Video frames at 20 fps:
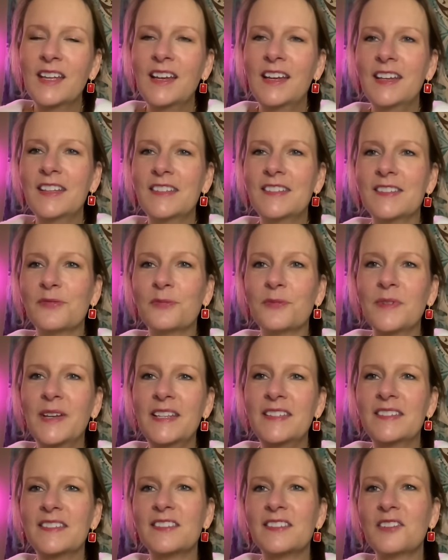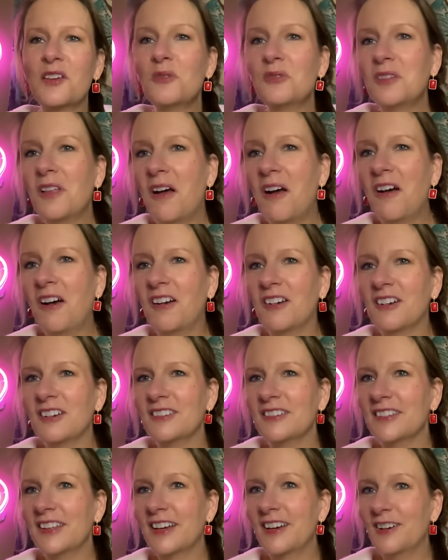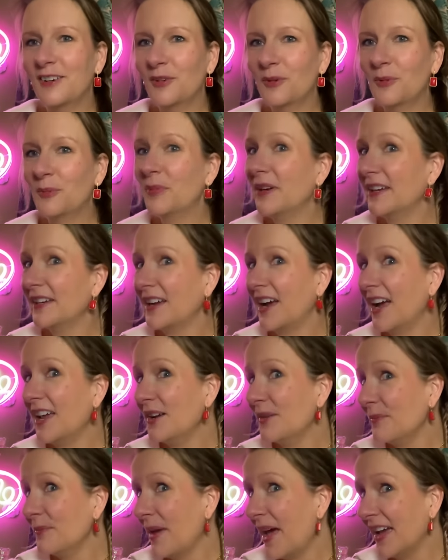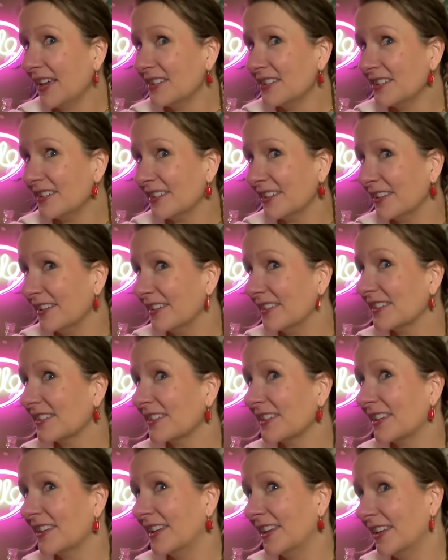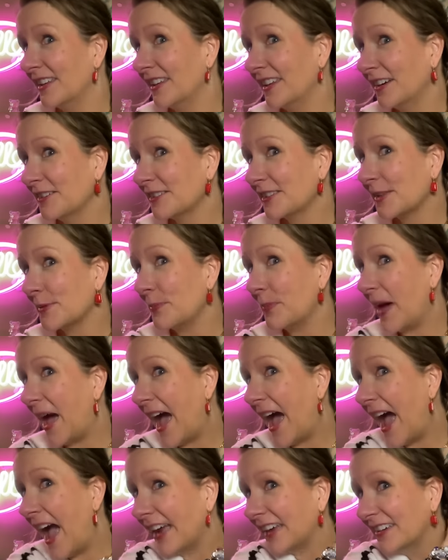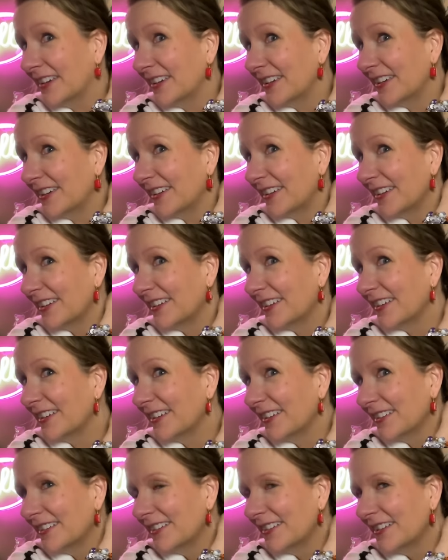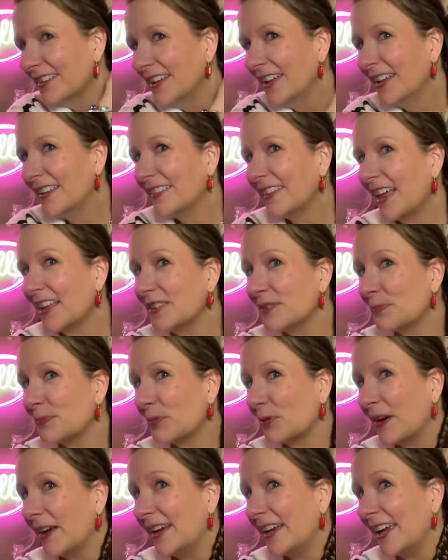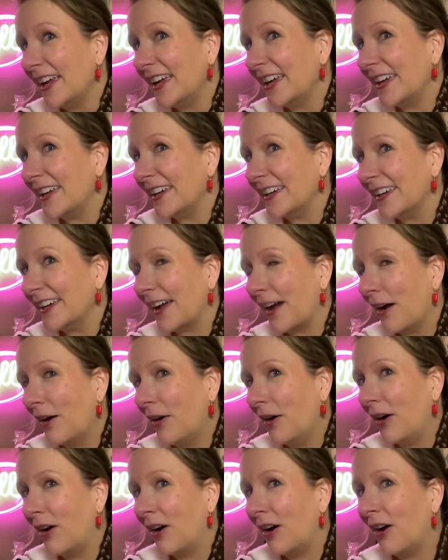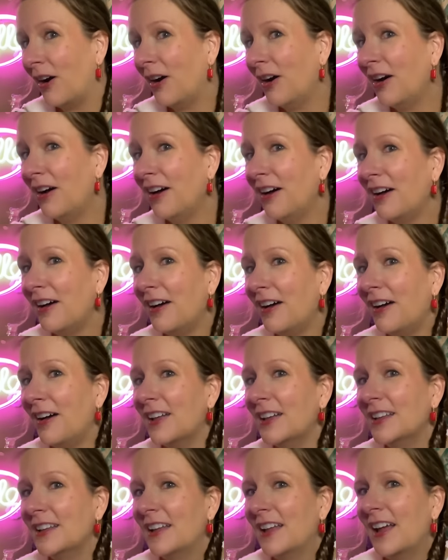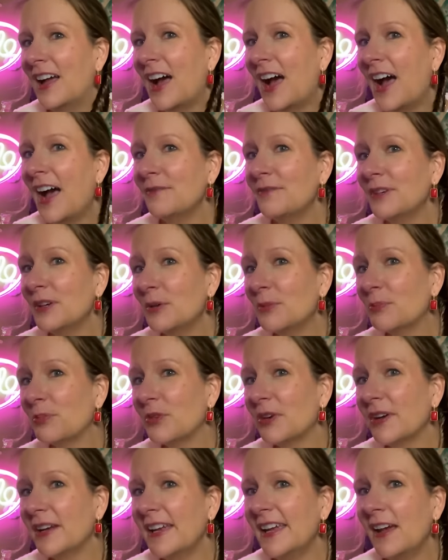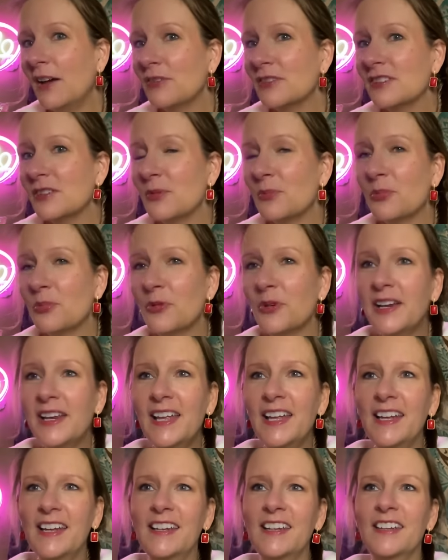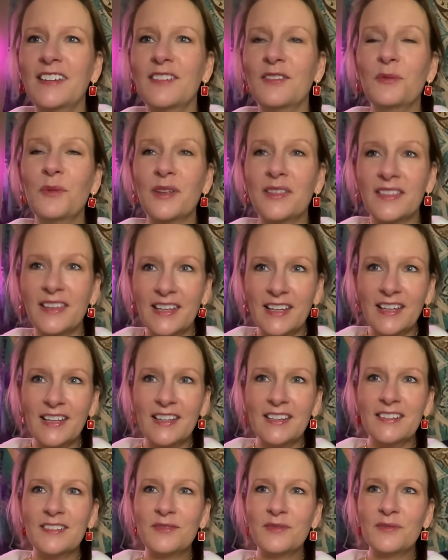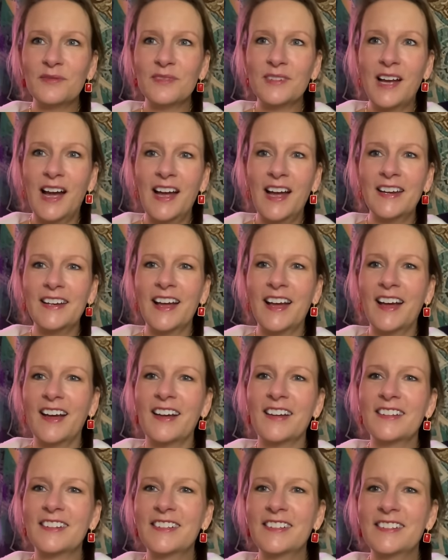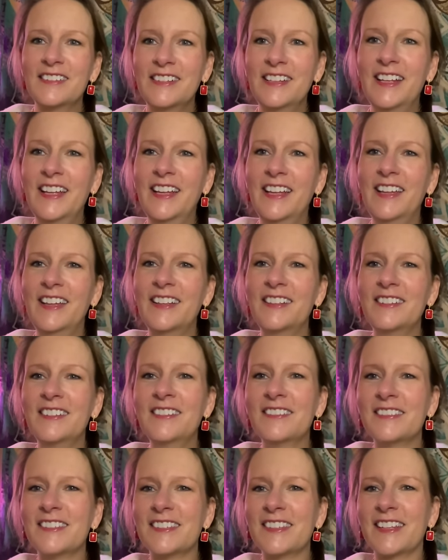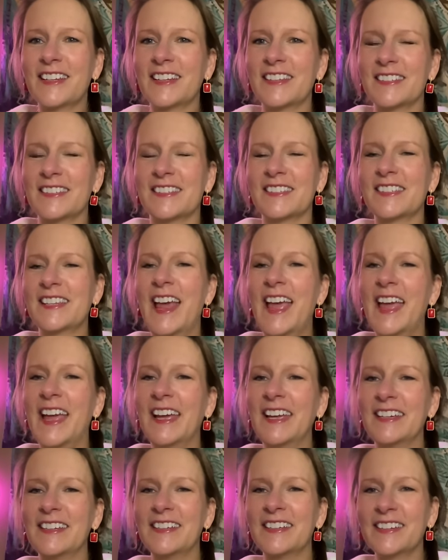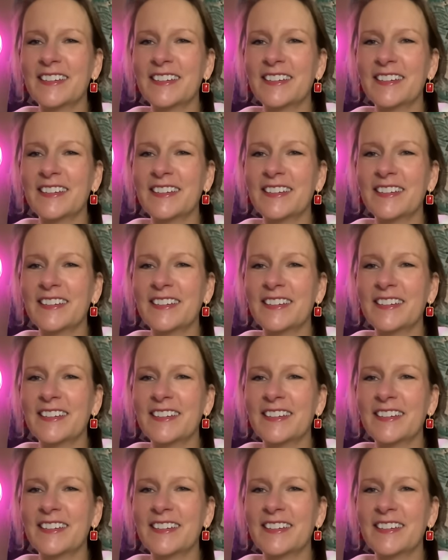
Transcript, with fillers: It's so long though, but it kind of matches. And then there's the back. That's pretty. Aww. I feel pretty. I'm so pretty with it. Kinda. It looks like a snake.